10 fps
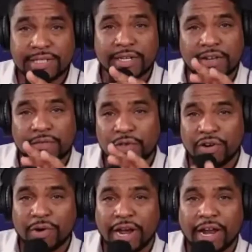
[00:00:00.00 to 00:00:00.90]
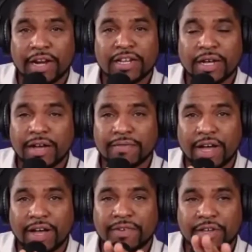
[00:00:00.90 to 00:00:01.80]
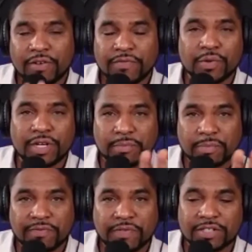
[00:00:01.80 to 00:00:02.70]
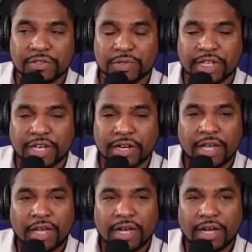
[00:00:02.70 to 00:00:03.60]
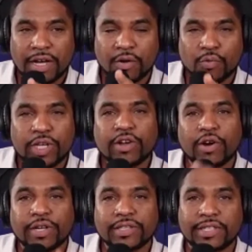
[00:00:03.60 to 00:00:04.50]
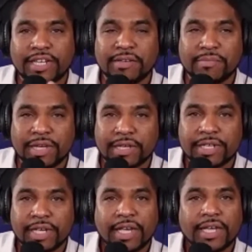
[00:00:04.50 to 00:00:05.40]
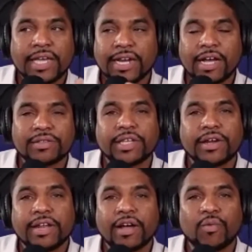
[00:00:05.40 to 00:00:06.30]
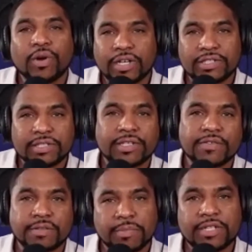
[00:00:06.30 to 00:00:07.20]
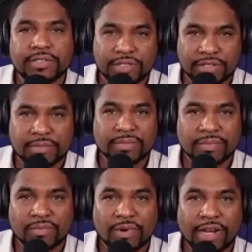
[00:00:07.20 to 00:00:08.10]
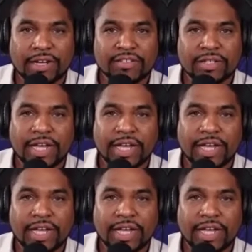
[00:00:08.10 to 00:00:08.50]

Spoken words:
the level you're at, I've interviewed other professionals, and a recurring theme is get out there, network, get yourself some mentorship, right?